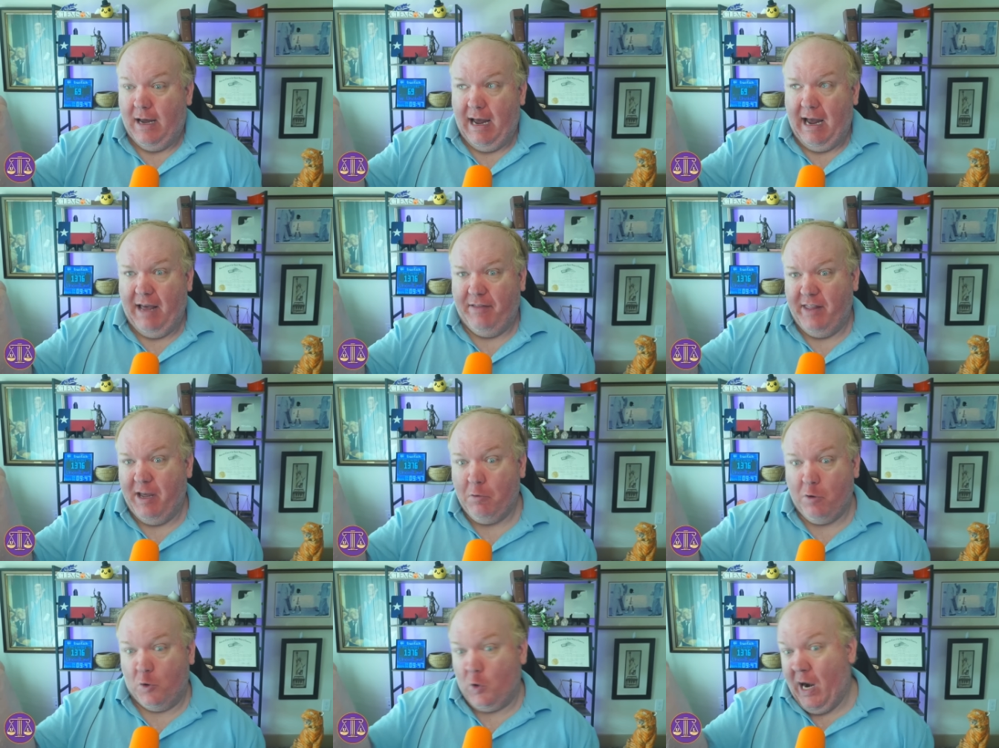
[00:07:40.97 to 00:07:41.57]

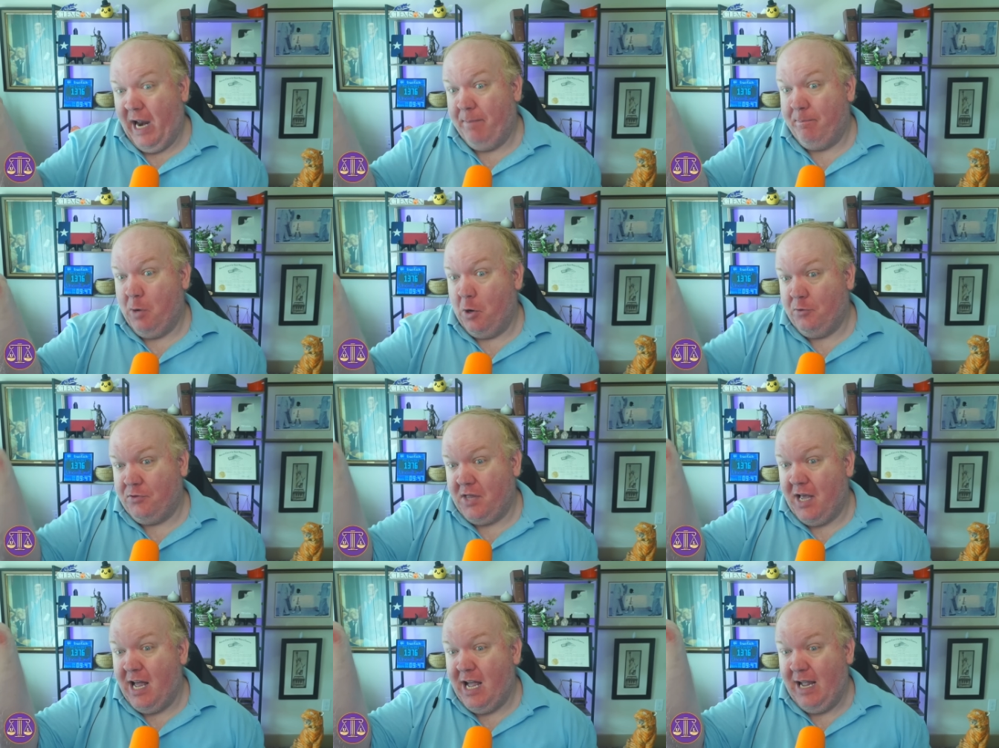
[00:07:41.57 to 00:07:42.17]
And they were right
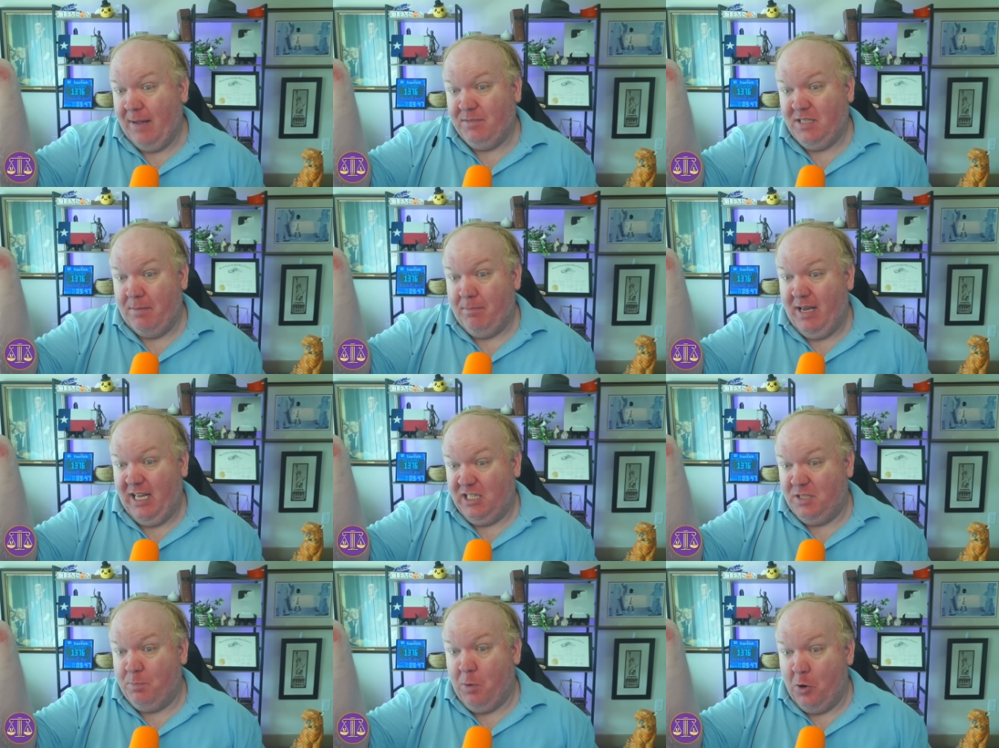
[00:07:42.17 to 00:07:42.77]
both times. It
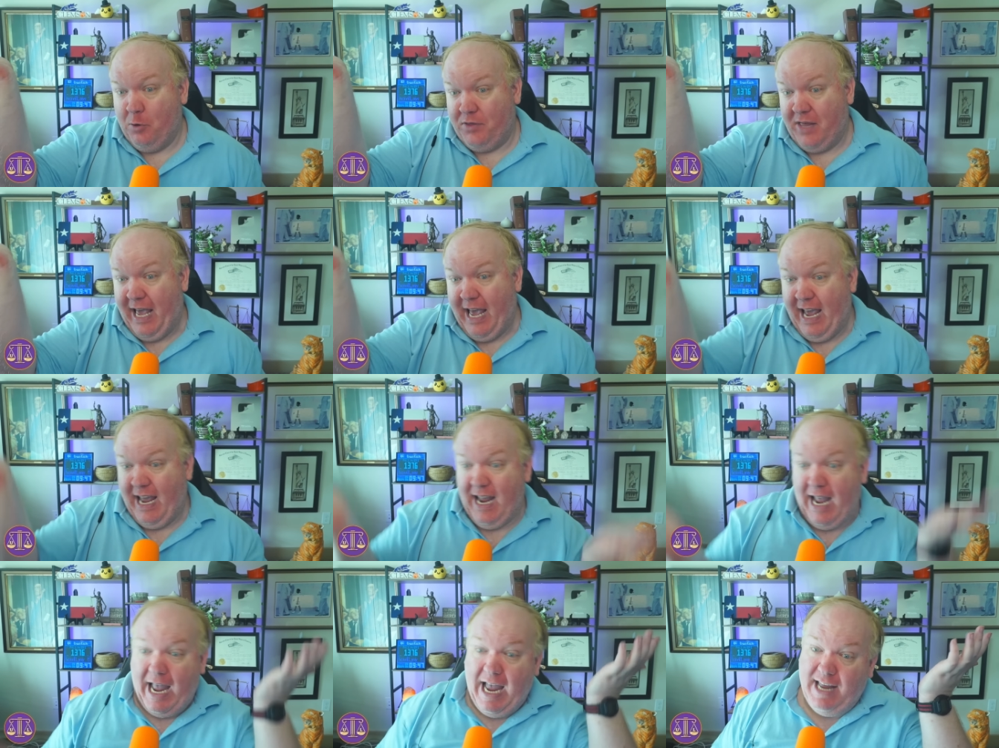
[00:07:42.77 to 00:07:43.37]
means both
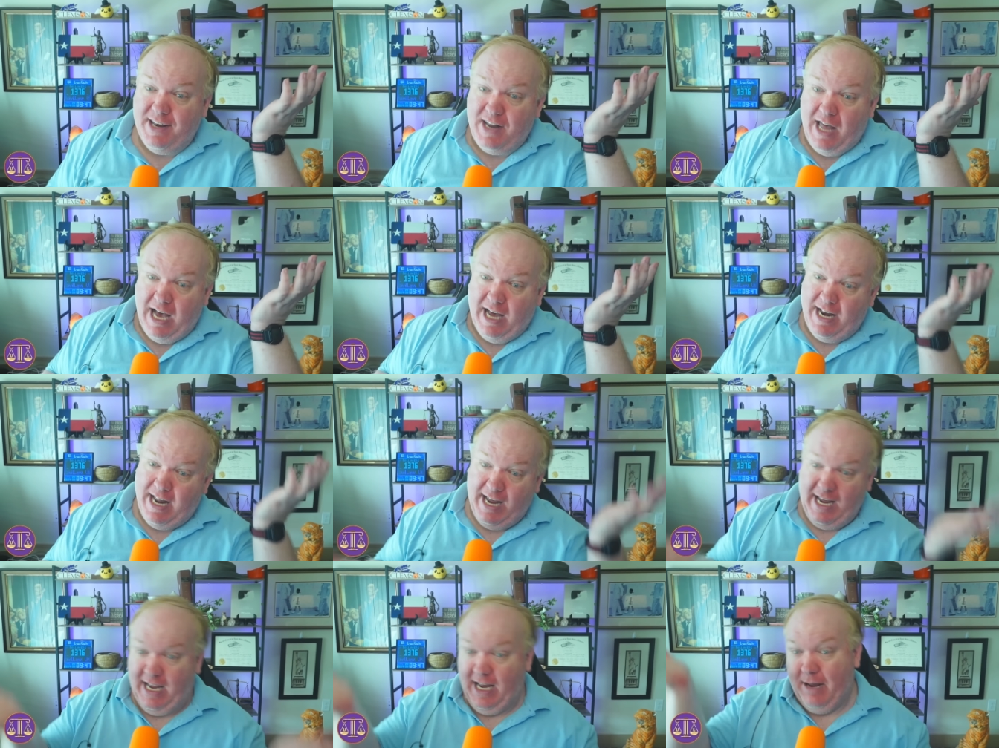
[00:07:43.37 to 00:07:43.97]
A and
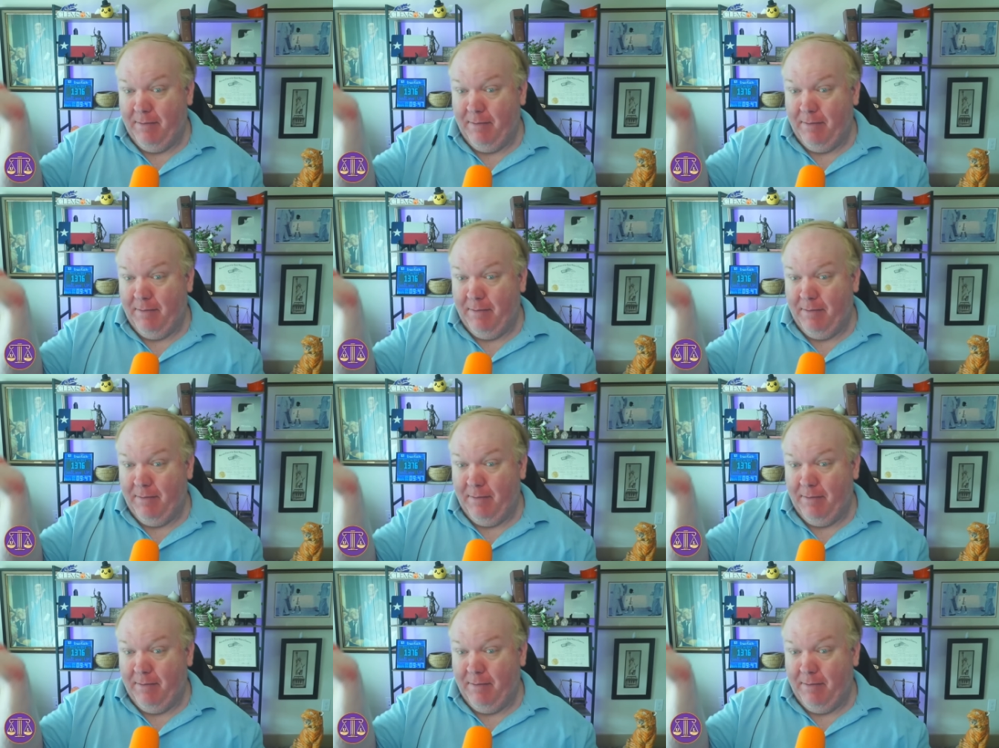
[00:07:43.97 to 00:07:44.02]
not A.